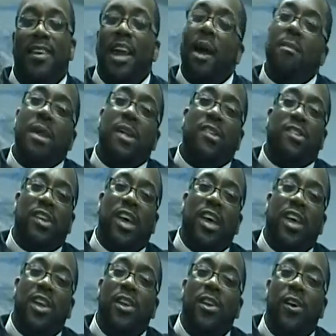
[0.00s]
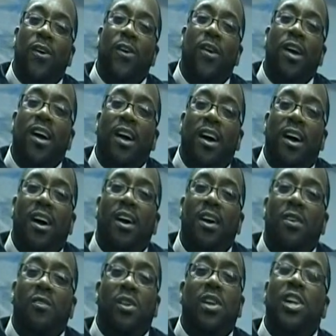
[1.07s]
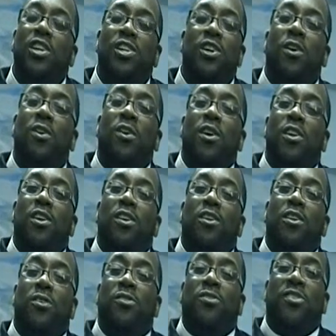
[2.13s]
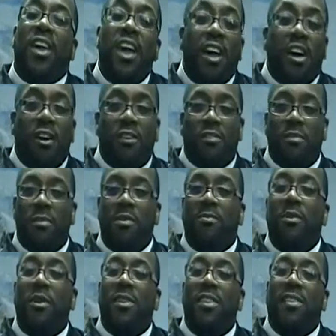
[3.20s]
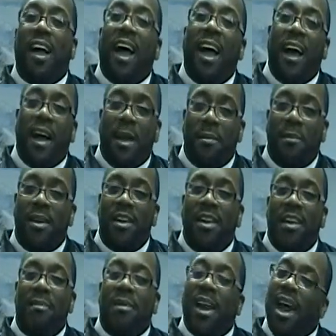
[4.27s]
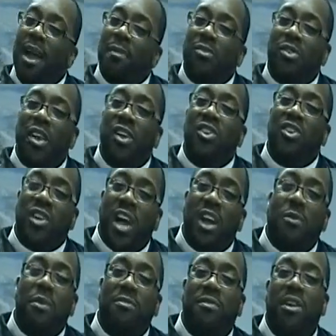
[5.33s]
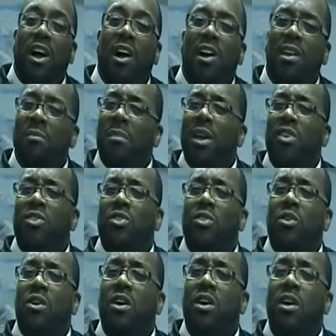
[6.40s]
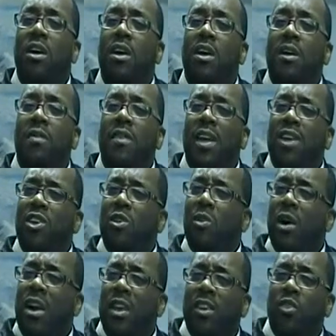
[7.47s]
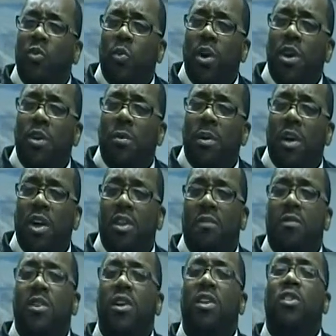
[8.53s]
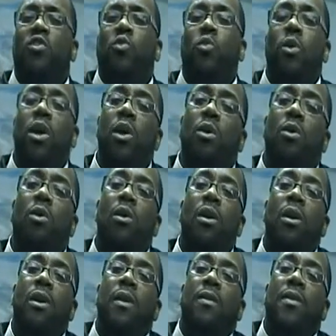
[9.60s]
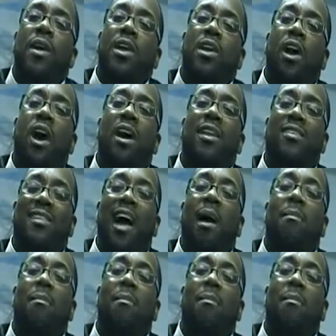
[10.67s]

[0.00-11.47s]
Now, I'm not saying, you know, uh, release your, your, yourself before the time, but I am saying check with God and make sure that you are in His will, because if you're in His will, then God is